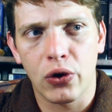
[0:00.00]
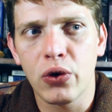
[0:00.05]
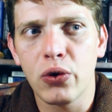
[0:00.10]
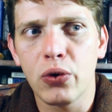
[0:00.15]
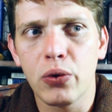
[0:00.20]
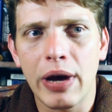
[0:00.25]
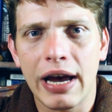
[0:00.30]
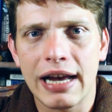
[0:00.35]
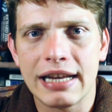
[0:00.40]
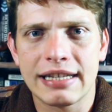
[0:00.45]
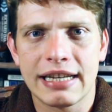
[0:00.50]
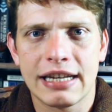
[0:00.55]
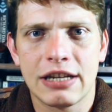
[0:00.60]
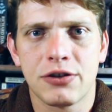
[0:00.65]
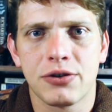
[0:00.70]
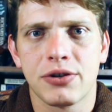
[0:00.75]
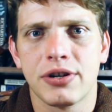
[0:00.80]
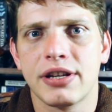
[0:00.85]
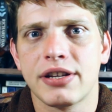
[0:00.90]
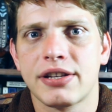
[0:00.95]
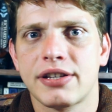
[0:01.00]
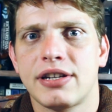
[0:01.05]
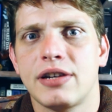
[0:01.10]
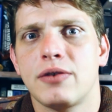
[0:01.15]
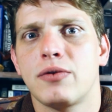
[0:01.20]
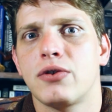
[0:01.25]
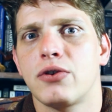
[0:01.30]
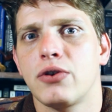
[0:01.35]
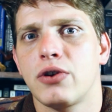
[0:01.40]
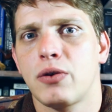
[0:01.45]
who has interest
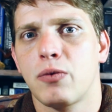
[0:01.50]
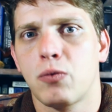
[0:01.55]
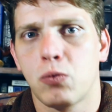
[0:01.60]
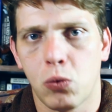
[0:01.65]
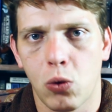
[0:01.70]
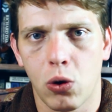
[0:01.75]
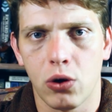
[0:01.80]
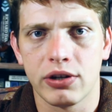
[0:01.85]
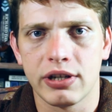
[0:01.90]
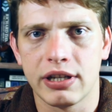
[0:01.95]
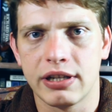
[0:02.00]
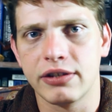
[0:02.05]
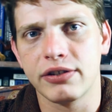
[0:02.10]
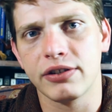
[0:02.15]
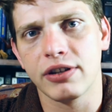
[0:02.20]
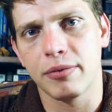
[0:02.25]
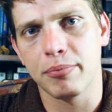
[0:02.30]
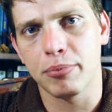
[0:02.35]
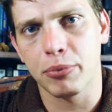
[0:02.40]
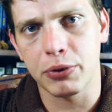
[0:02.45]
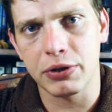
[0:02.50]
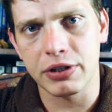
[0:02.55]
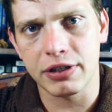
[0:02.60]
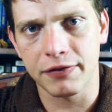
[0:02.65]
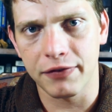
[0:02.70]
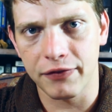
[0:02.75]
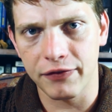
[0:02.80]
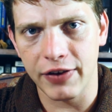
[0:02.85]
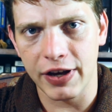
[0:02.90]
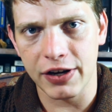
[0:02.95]
in doing what in certain points
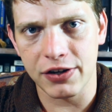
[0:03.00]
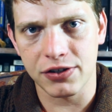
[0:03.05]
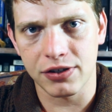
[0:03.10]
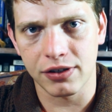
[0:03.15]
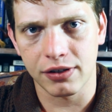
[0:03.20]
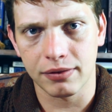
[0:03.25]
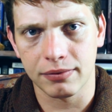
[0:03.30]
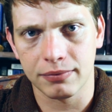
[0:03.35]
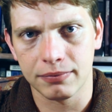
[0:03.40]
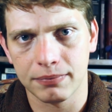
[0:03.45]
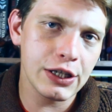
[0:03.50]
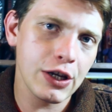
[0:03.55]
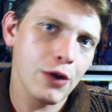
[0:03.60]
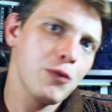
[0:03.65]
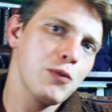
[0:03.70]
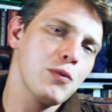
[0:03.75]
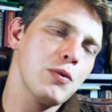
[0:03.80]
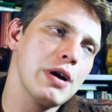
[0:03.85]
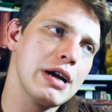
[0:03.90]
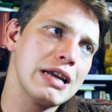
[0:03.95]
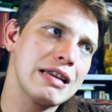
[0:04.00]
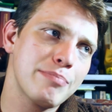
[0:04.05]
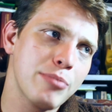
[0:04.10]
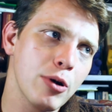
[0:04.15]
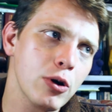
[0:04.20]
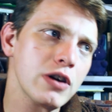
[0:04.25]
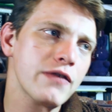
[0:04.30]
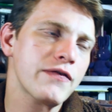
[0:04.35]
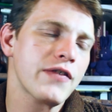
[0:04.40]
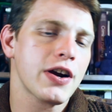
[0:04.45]
of infection. So
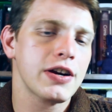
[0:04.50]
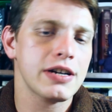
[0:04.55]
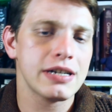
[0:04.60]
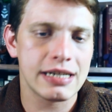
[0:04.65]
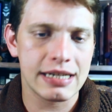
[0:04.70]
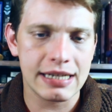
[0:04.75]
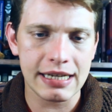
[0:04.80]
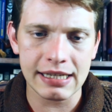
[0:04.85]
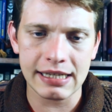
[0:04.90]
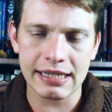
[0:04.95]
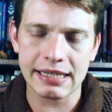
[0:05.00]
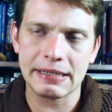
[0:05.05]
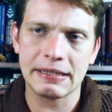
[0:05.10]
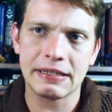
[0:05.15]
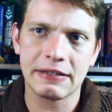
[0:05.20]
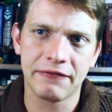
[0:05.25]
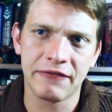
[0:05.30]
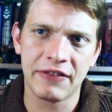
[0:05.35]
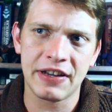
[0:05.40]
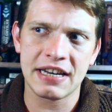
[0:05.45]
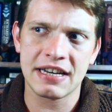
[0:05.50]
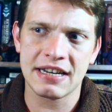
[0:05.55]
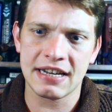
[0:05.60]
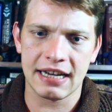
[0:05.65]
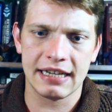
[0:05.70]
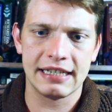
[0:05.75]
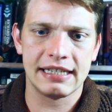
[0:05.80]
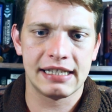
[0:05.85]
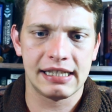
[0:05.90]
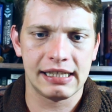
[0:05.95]
Ebola virus doesn't seem to fit
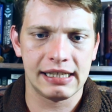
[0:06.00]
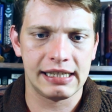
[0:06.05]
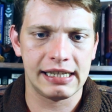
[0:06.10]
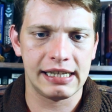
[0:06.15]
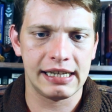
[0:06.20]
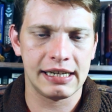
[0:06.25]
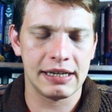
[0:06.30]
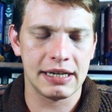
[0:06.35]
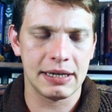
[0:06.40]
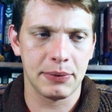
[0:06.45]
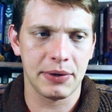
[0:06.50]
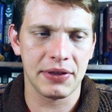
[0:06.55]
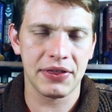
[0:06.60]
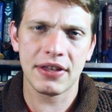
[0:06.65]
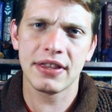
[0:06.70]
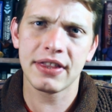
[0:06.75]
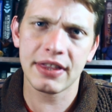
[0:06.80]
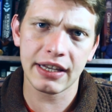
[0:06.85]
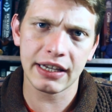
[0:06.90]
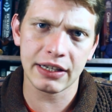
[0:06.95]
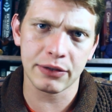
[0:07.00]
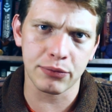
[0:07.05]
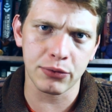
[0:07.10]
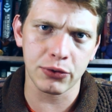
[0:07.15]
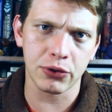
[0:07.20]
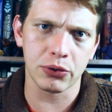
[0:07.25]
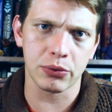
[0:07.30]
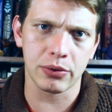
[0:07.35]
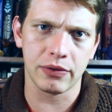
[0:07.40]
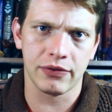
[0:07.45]
nicely within these
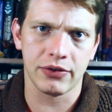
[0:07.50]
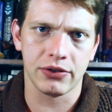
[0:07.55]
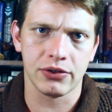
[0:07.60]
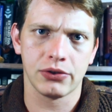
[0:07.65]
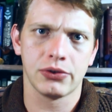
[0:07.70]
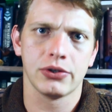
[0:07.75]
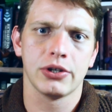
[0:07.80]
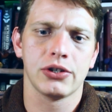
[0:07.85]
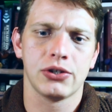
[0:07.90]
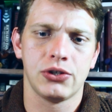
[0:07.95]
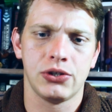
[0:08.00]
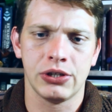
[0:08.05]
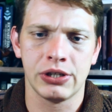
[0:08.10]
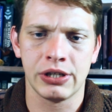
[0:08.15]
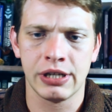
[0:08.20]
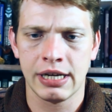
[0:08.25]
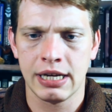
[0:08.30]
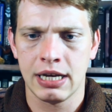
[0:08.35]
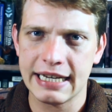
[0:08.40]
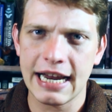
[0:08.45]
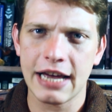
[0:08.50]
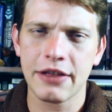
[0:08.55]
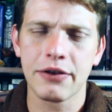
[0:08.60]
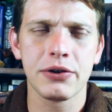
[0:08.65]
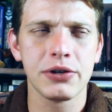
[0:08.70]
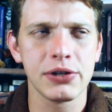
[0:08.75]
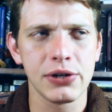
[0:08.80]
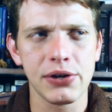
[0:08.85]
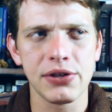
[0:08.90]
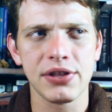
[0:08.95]
rules we've constructed. Now
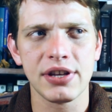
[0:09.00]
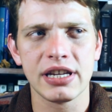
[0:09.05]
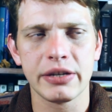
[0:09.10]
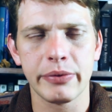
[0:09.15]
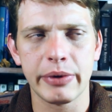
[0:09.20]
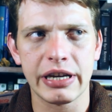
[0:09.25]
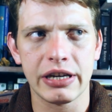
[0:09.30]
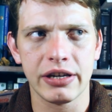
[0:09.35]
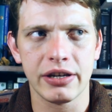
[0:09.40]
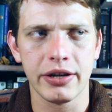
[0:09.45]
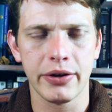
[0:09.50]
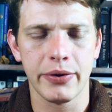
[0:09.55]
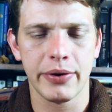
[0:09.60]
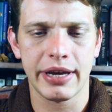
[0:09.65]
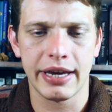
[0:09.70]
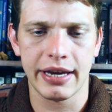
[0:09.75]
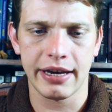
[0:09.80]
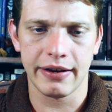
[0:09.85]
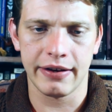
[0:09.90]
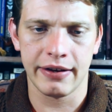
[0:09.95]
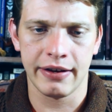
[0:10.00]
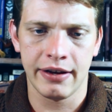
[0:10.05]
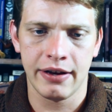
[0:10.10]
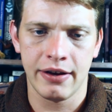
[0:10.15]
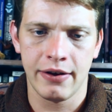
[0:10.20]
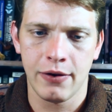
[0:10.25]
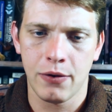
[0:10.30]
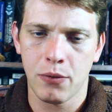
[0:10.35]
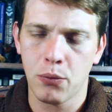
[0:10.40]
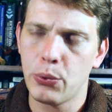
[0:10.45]
there are two things we can do here.
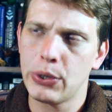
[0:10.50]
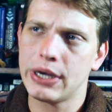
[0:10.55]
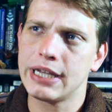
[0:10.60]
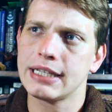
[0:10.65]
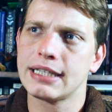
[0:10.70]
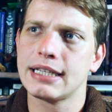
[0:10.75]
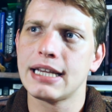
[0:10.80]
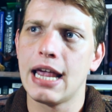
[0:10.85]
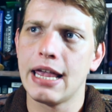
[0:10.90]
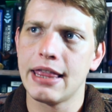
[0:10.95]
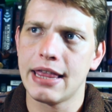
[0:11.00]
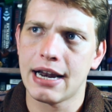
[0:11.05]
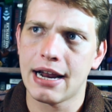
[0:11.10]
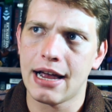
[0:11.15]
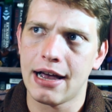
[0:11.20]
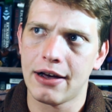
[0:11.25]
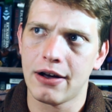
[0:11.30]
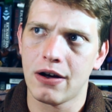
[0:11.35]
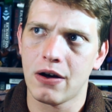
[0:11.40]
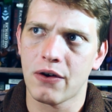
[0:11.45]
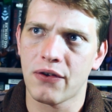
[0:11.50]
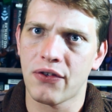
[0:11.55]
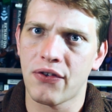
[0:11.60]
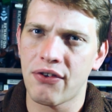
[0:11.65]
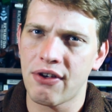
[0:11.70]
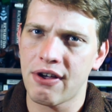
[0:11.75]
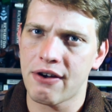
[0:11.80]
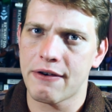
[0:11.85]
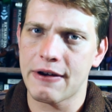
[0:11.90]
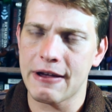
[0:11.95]
We can say that our
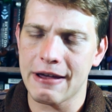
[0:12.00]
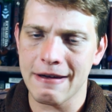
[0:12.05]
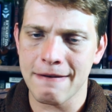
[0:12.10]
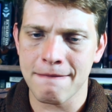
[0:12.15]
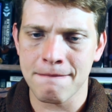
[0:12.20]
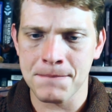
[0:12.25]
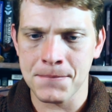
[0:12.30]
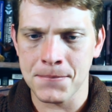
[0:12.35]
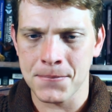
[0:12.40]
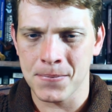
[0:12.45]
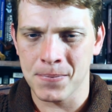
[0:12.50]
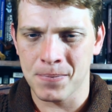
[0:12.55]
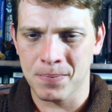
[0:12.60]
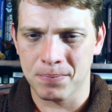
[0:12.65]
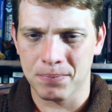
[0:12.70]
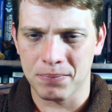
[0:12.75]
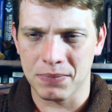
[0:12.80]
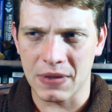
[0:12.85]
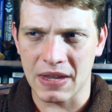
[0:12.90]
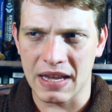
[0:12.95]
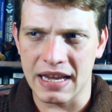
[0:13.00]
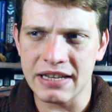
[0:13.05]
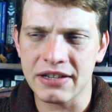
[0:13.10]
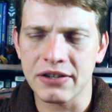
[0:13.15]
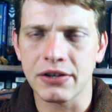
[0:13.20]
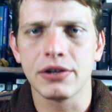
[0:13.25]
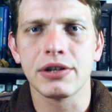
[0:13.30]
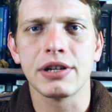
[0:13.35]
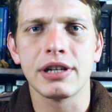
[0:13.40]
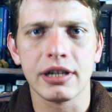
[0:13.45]
theory
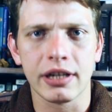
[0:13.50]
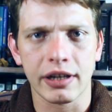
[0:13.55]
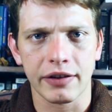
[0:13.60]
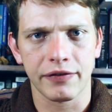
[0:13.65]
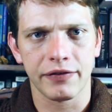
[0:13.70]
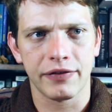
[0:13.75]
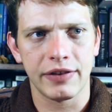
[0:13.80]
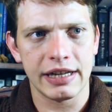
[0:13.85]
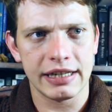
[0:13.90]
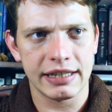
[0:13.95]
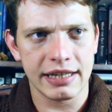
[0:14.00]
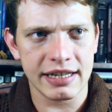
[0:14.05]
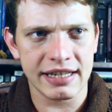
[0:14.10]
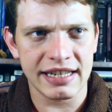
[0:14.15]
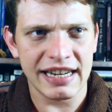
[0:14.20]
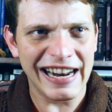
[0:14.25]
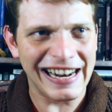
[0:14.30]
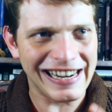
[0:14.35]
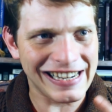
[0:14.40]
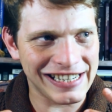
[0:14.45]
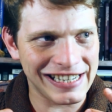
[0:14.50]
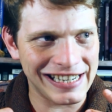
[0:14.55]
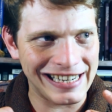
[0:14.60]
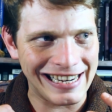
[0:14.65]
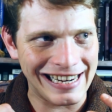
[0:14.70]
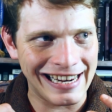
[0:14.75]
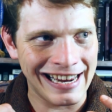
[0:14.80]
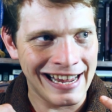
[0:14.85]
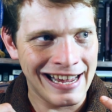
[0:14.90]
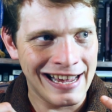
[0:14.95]
isn't good enough. It doesn't
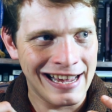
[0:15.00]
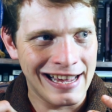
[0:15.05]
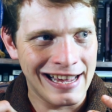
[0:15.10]
actually